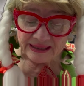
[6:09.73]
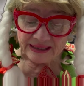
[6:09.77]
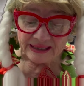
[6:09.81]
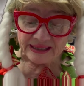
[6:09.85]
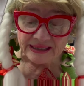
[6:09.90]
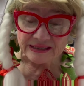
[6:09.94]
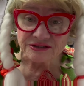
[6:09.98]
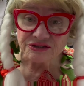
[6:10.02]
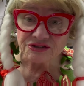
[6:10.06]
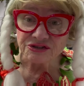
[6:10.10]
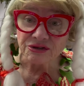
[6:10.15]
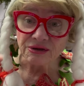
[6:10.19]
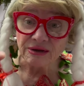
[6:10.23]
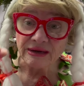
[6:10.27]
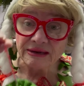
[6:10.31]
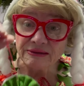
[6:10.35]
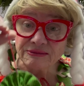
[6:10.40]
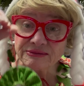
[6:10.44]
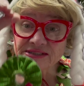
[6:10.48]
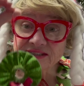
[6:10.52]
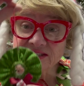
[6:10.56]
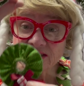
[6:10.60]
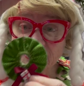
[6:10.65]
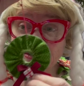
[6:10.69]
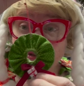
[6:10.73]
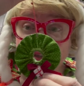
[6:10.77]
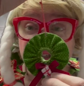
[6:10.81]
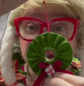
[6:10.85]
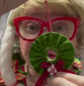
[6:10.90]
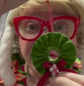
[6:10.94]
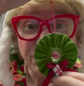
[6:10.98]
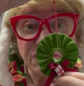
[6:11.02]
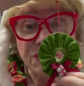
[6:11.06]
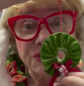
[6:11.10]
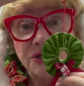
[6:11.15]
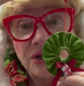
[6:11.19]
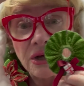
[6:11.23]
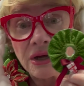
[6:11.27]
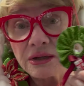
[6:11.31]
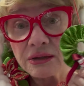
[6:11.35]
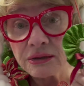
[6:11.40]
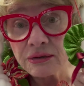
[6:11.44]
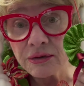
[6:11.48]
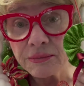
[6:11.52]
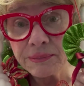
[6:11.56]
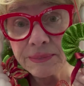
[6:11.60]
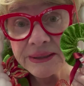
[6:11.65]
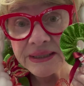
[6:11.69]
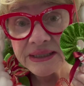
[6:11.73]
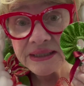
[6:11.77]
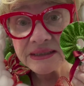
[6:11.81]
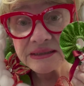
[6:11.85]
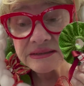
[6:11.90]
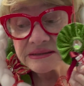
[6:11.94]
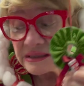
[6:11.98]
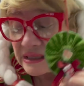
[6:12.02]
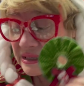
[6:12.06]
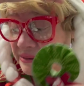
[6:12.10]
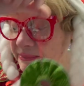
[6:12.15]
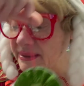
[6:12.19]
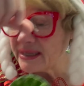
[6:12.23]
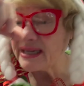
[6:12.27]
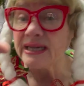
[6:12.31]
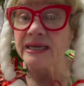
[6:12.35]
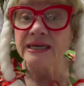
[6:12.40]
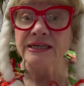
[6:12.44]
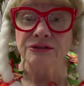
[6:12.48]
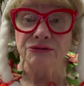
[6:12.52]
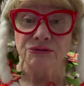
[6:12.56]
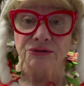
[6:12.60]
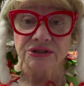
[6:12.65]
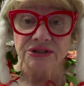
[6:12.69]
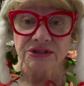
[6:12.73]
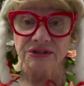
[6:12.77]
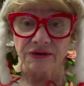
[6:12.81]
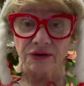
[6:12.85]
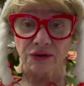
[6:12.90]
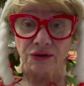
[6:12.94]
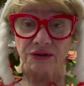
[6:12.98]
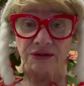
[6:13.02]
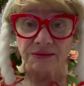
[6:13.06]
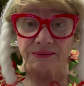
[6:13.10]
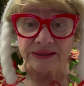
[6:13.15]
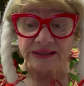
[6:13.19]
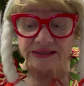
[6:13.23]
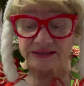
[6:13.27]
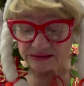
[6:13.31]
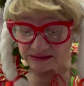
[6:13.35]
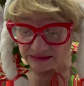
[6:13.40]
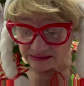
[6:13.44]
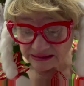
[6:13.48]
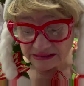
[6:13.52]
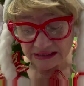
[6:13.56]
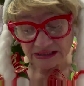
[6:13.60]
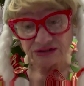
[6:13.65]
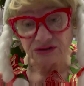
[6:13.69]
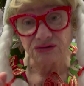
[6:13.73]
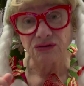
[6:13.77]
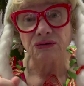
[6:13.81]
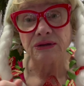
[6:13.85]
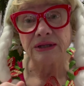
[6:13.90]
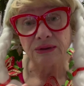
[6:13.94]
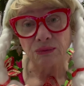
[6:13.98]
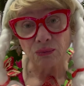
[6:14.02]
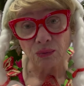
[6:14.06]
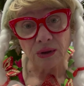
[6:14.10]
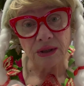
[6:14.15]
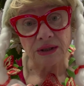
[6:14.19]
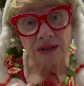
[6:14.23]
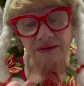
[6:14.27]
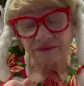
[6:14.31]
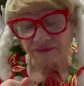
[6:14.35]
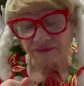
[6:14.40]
And so I would sell these for $1 a piece. I made hundreds of ornaments, and that's only one of